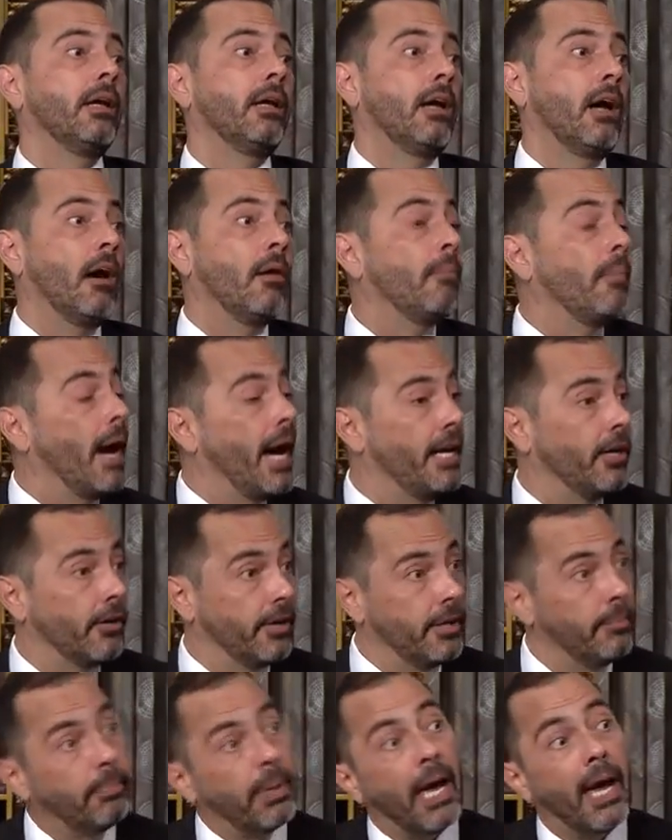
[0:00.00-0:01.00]
a minor
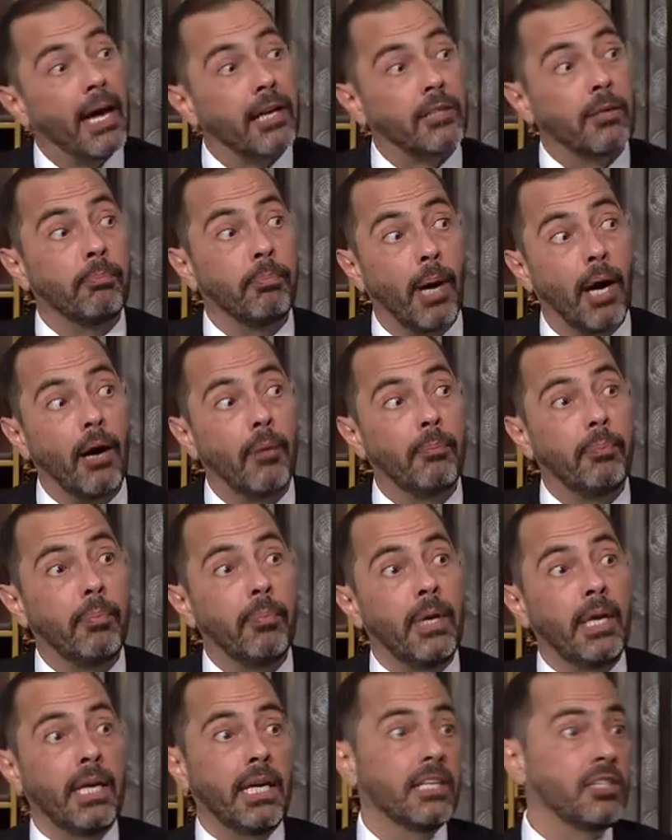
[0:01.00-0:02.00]
impact, a bump,
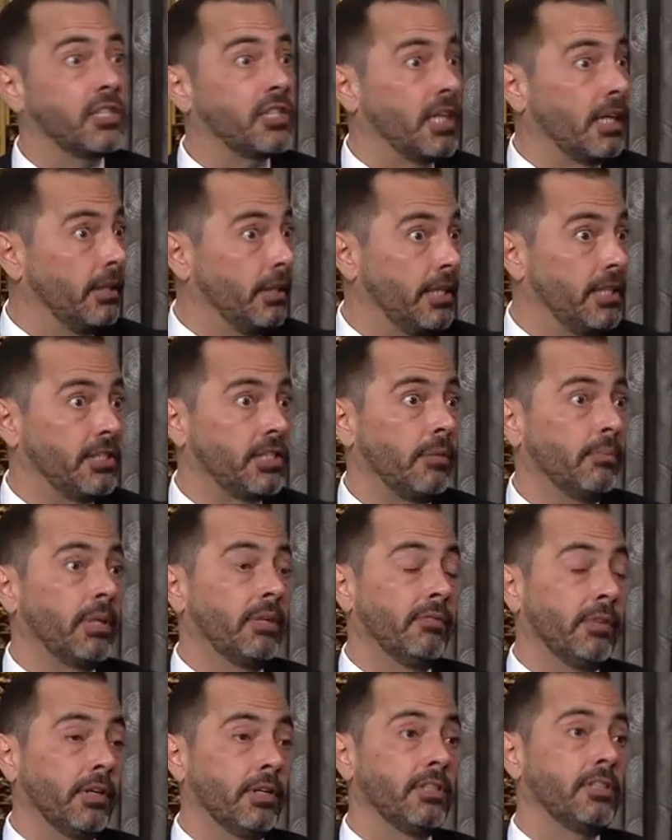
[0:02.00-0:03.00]
is suddenly something
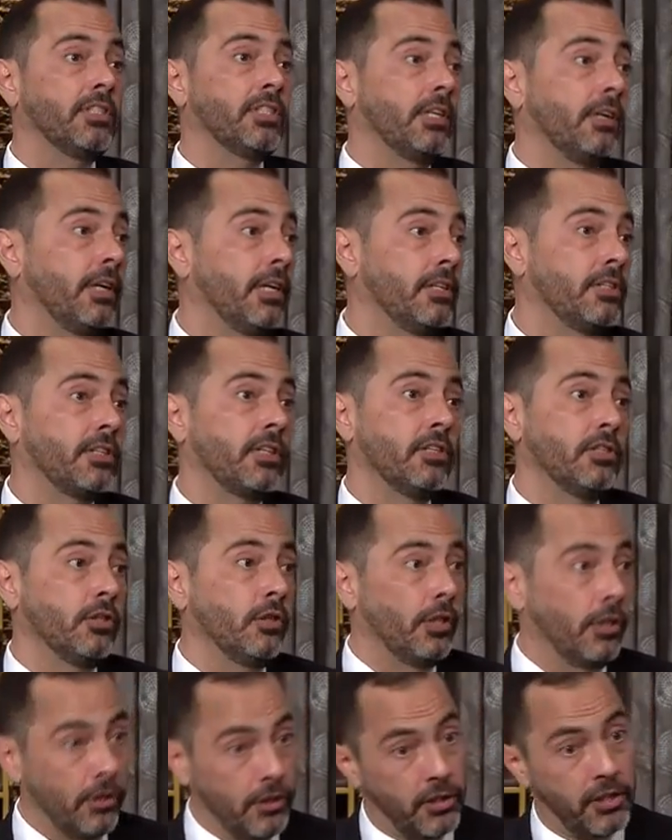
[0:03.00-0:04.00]
very serious because
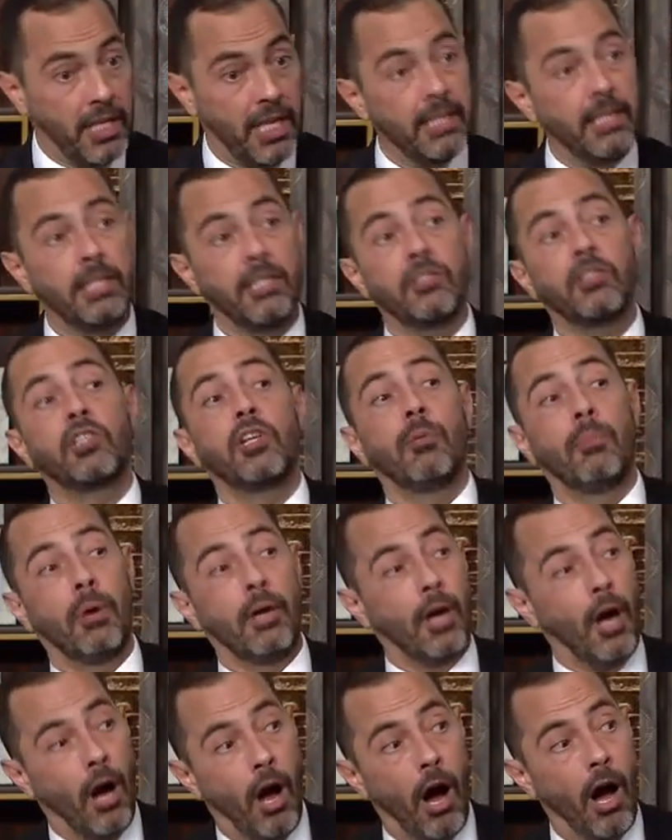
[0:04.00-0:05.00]
you're sending
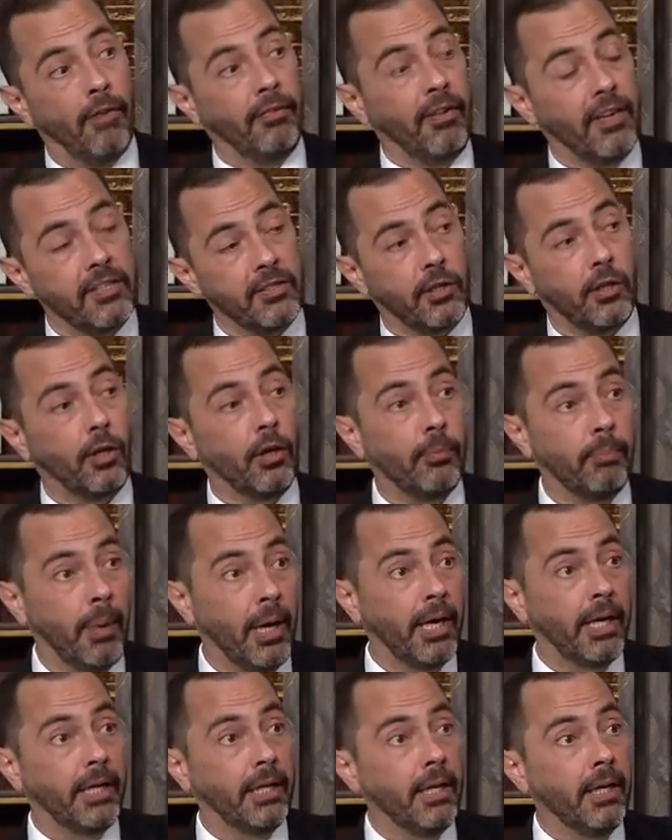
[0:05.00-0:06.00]
someone off his or her
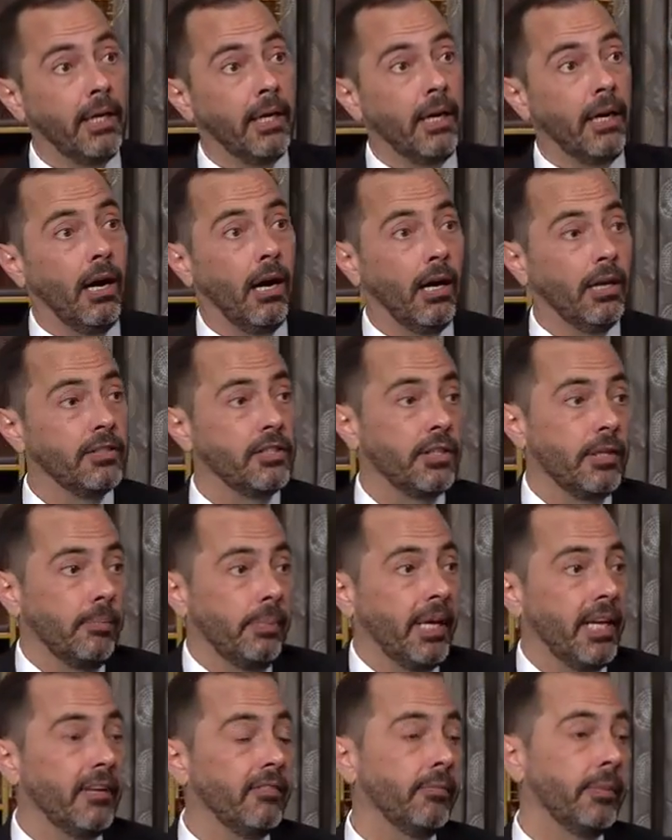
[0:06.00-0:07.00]
bike onto the
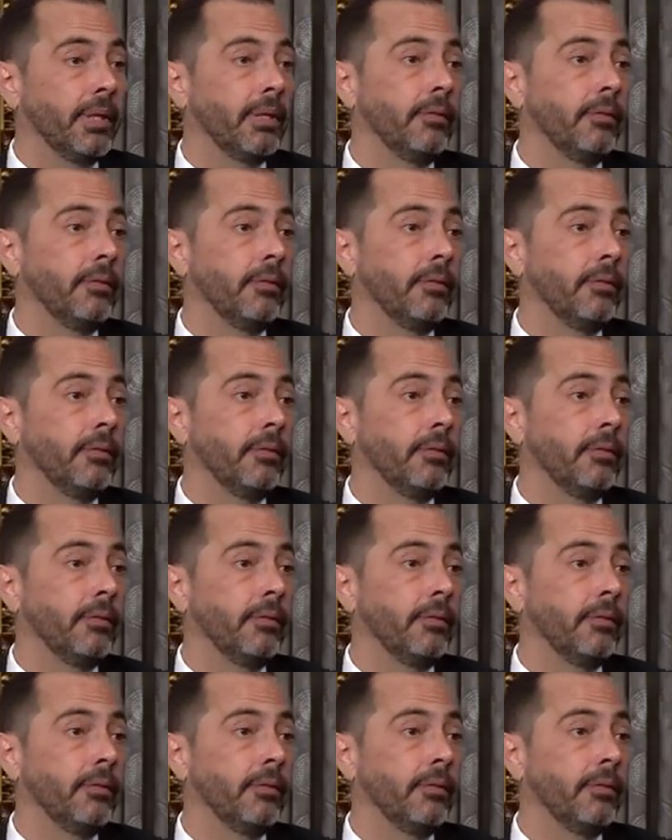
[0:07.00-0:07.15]
pavement.